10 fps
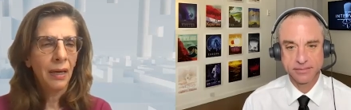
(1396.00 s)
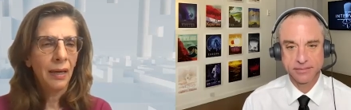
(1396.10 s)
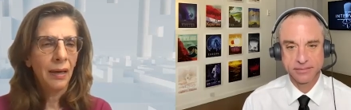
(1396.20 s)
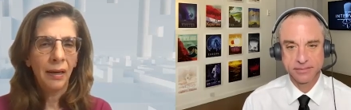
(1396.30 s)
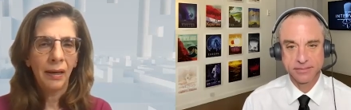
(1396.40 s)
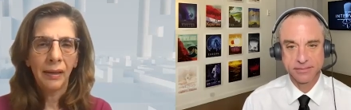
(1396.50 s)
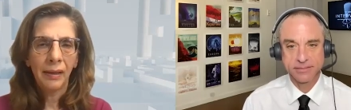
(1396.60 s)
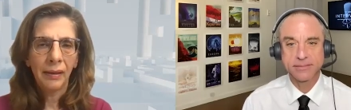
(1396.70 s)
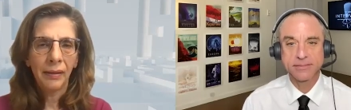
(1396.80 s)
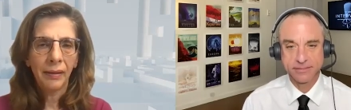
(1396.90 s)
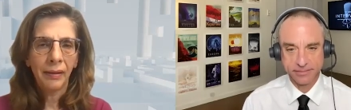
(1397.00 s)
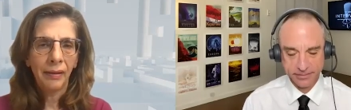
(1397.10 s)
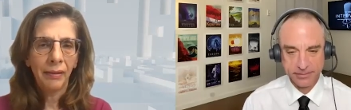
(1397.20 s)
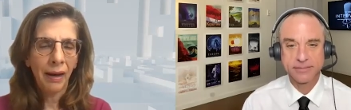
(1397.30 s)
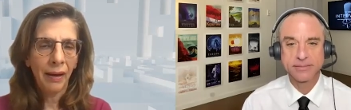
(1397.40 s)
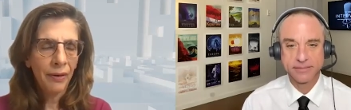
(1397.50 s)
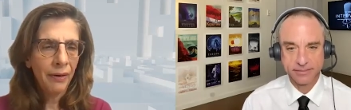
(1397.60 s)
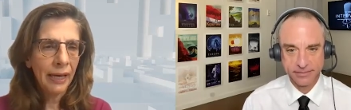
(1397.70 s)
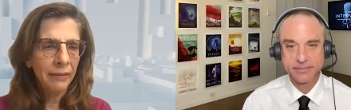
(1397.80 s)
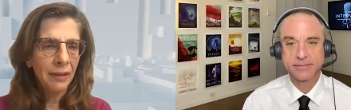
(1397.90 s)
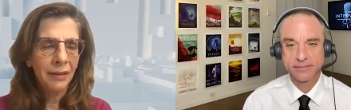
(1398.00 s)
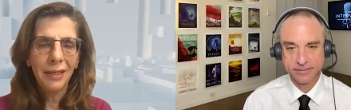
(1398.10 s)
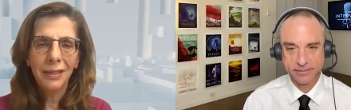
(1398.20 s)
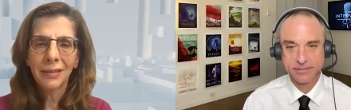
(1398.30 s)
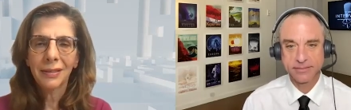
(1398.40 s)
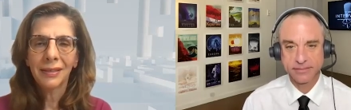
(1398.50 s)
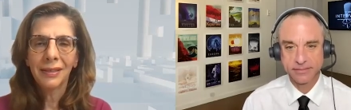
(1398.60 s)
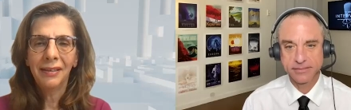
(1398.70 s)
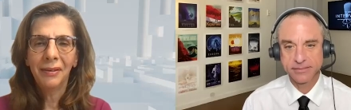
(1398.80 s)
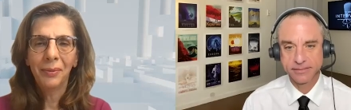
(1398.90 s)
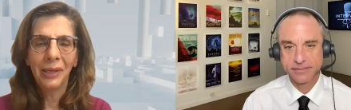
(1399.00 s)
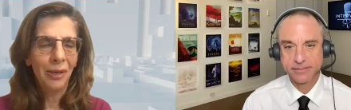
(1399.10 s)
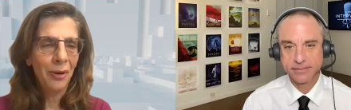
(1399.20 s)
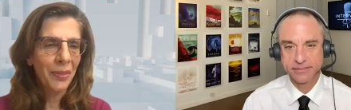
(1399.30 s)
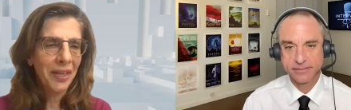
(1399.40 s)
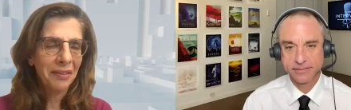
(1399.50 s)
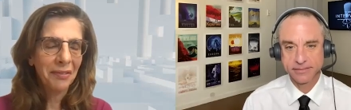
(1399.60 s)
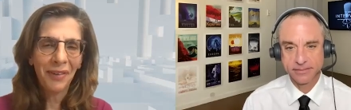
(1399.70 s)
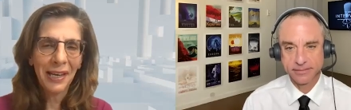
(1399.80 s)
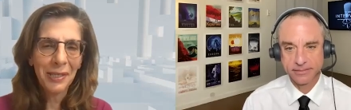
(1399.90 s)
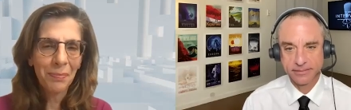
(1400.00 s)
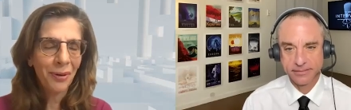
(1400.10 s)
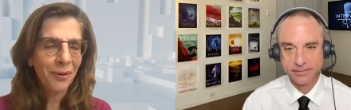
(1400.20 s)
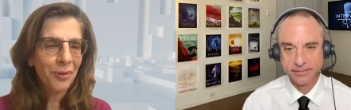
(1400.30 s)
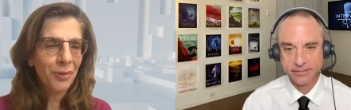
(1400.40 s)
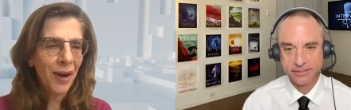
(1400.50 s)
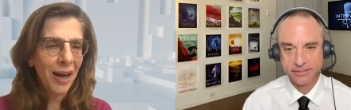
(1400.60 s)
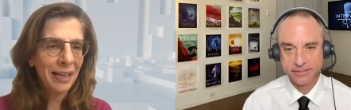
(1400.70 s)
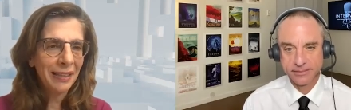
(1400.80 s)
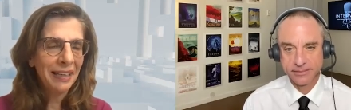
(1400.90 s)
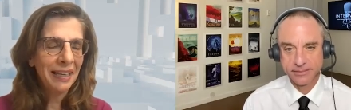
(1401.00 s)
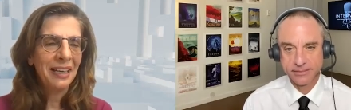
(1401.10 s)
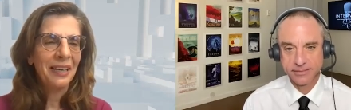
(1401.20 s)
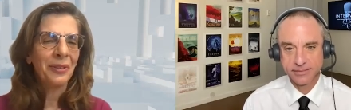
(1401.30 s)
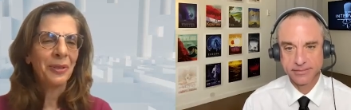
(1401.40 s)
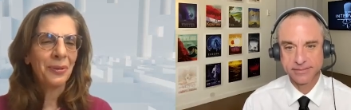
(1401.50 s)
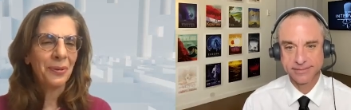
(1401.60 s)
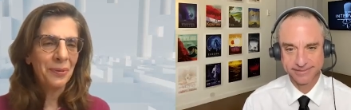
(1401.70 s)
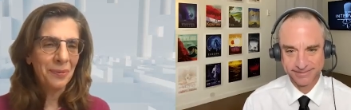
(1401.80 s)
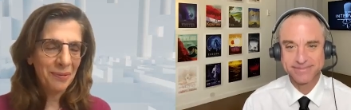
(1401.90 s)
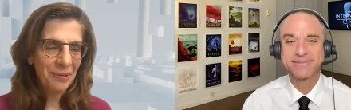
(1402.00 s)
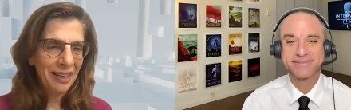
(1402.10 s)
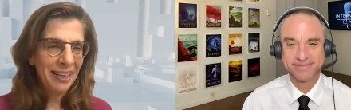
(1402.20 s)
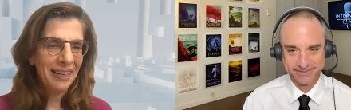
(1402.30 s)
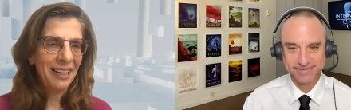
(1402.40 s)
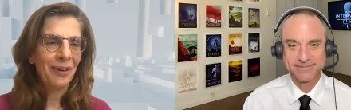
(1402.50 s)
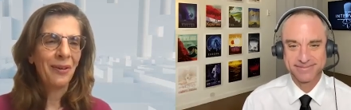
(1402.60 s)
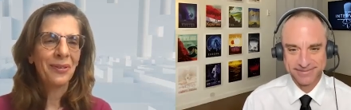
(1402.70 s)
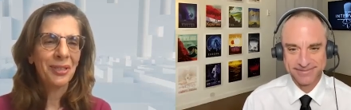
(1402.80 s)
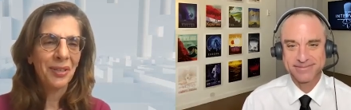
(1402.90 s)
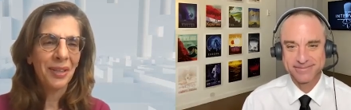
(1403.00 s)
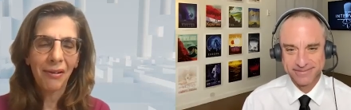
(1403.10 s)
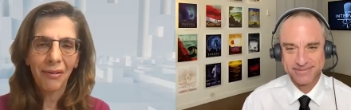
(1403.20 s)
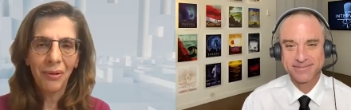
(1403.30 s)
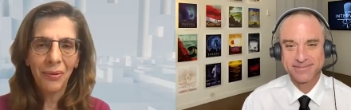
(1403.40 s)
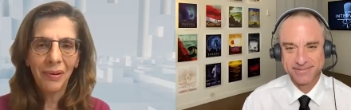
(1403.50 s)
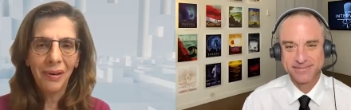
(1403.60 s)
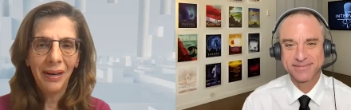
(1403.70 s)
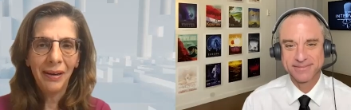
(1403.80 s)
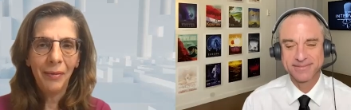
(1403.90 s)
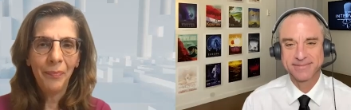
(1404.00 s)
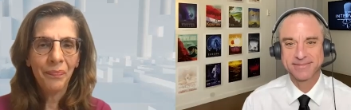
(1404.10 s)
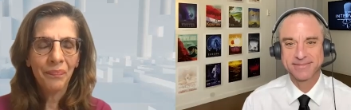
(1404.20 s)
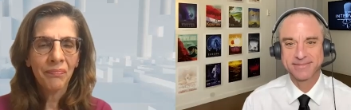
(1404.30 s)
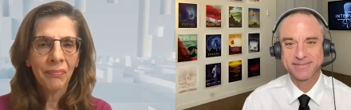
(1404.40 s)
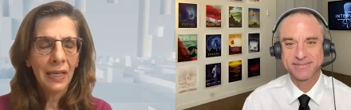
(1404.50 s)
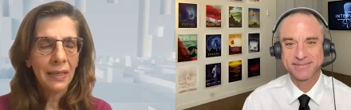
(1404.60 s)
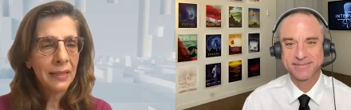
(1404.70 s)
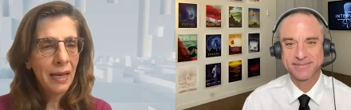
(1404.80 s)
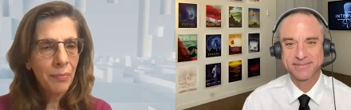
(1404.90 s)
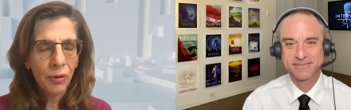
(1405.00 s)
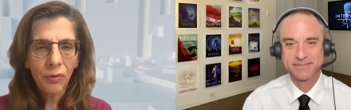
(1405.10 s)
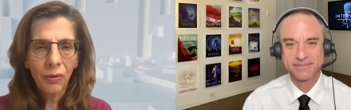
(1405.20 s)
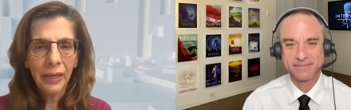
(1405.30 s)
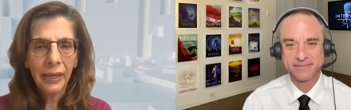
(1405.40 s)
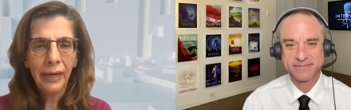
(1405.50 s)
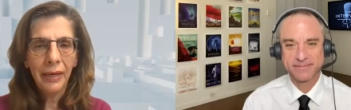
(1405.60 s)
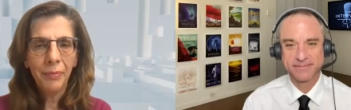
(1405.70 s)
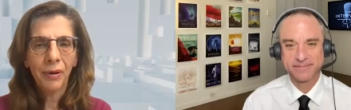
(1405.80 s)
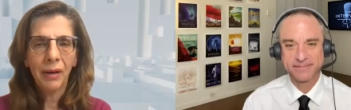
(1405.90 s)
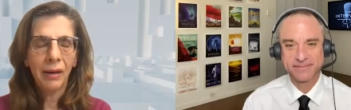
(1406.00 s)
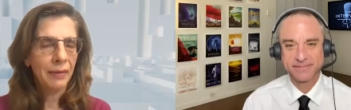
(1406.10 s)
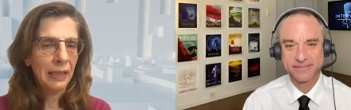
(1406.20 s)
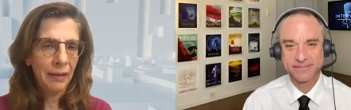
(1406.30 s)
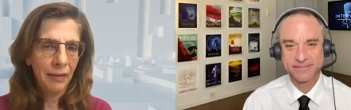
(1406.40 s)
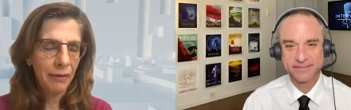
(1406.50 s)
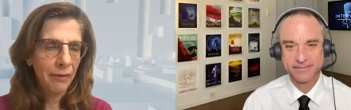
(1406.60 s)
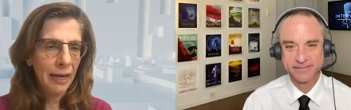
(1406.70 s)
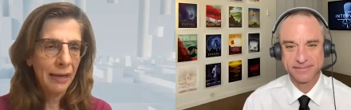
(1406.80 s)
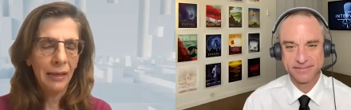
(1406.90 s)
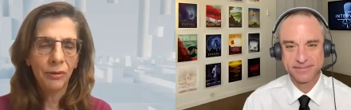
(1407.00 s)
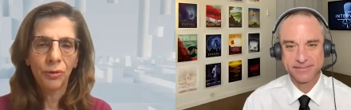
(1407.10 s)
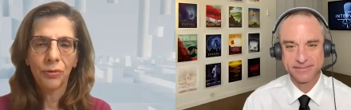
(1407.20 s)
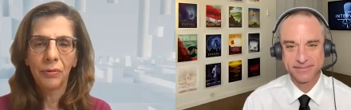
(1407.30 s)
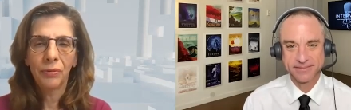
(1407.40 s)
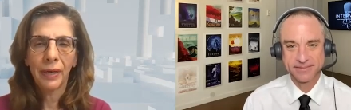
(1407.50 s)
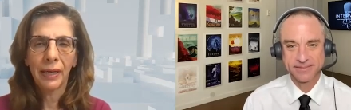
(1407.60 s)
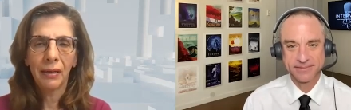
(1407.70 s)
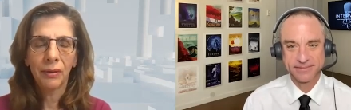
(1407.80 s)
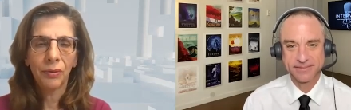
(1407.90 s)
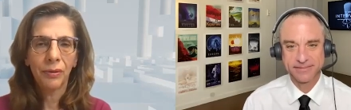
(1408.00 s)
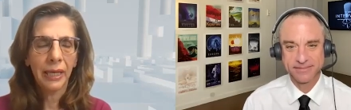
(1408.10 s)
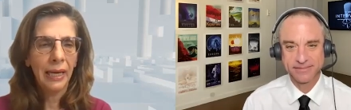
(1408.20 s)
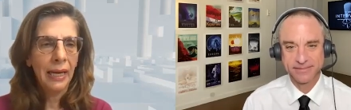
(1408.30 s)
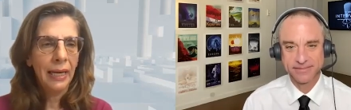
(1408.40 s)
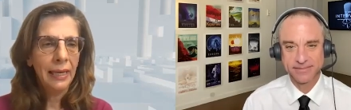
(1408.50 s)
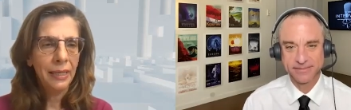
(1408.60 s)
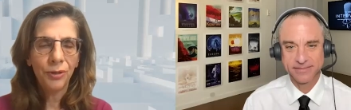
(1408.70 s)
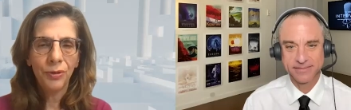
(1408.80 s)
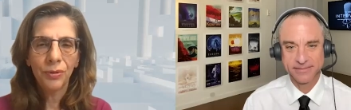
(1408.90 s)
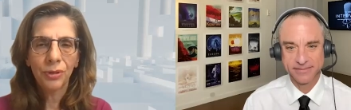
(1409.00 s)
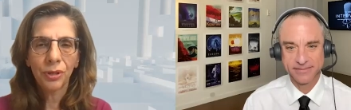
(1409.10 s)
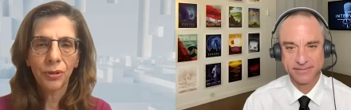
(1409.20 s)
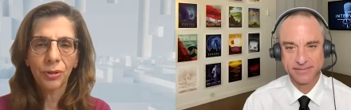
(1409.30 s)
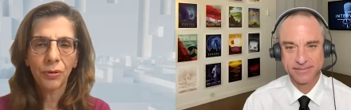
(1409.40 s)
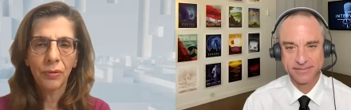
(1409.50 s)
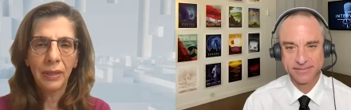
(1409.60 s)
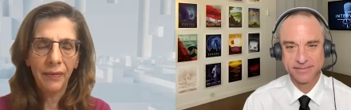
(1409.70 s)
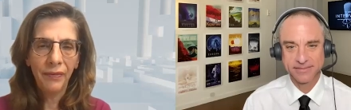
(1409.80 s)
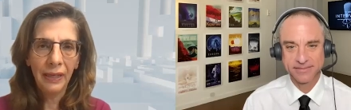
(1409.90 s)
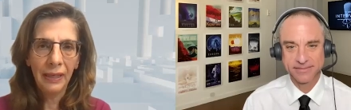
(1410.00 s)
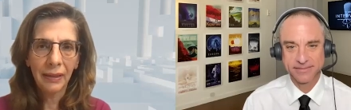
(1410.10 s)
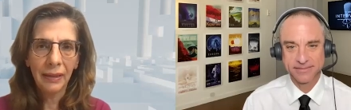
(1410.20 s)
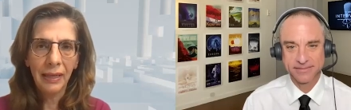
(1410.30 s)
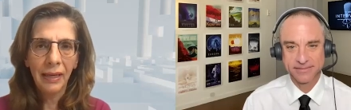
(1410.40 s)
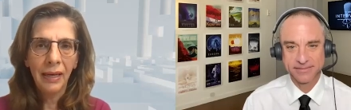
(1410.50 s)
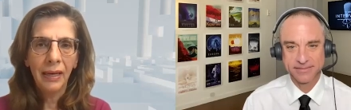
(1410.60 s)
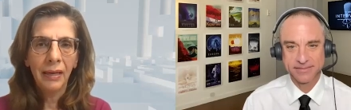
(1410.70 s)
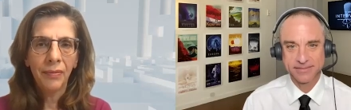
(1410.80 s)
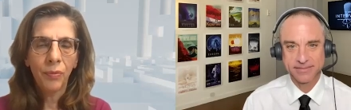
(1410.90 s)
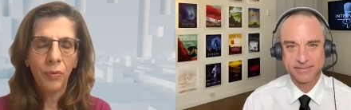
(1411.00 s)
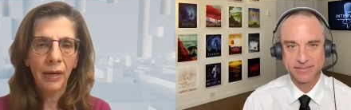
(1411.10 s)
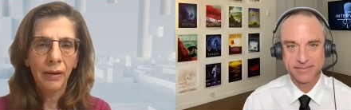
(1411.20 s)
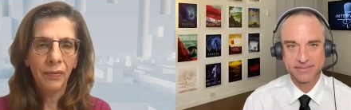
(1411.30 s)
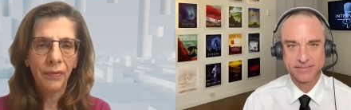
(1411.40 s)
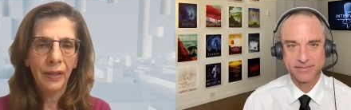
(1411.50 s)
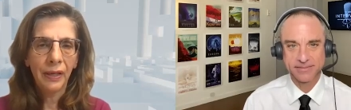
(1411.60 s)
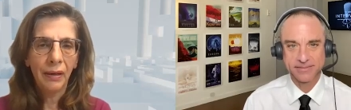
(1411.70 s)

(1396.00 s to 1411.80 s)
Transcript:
Speaker 1: are other entities. We know that Facebook tried to launch their own stablecoin Libra. They ran into regulatory issues. So definitely, if one of